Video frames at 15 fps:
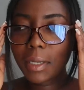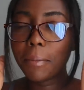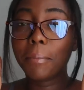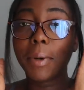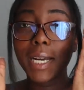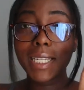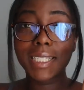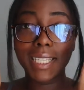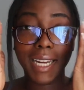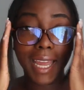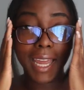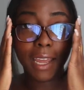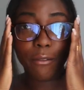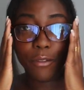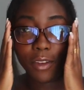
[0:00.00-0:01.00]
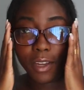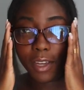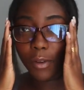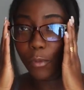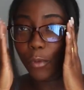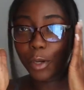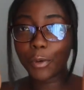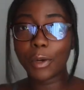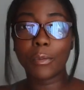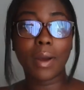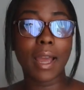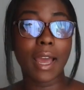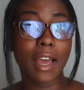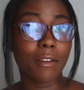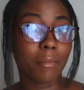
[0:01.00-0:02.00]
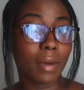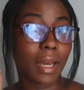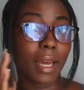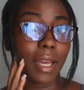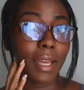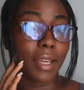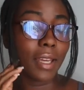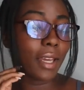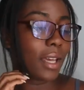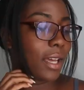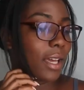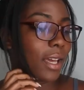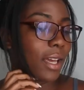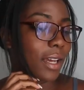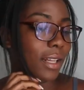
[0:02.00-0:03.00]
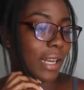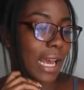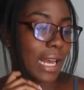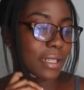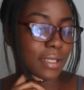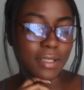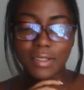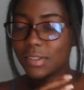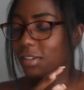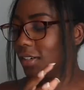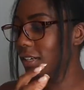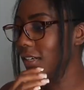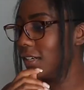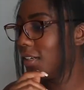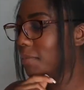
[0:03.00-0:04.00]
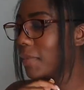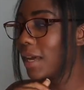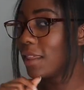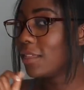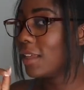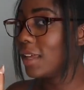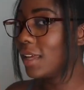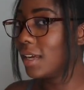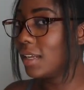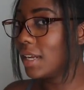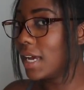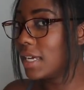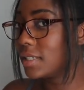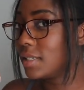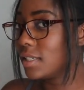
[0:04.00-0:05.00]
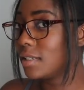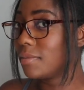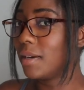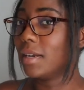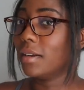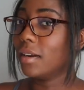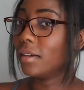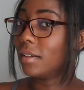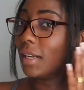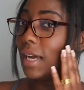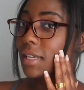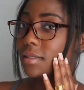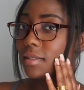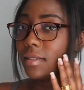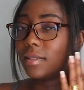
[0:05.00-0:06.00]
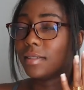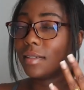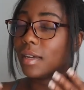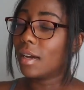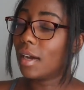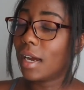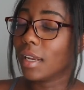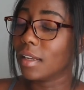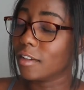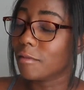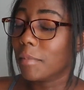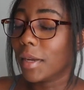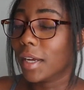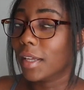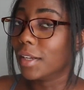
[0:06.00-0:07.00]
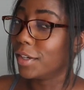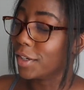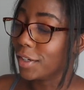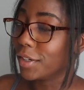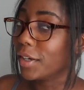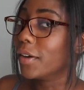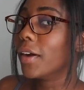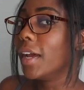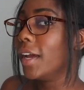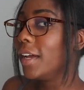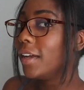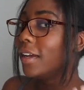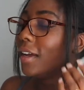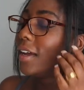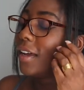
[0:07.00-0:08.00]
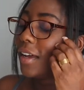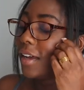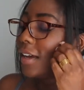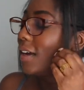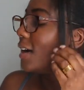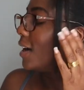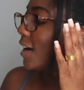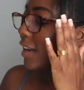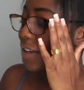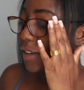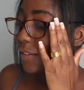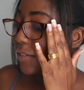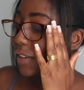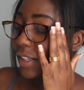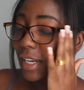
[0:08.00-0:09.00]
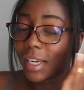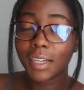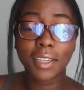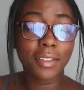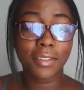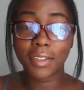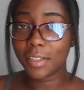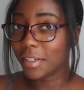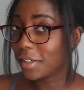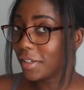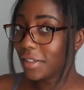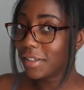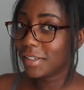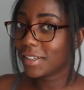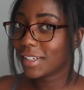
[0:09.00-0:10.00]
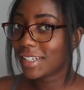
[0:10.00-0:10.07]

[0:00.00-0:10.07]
But today, if you're wondering why I have my glasses on, my thinking glasses, my nerd glasses, yeah, I love being a nerd, okay? I love looking like a little nerd.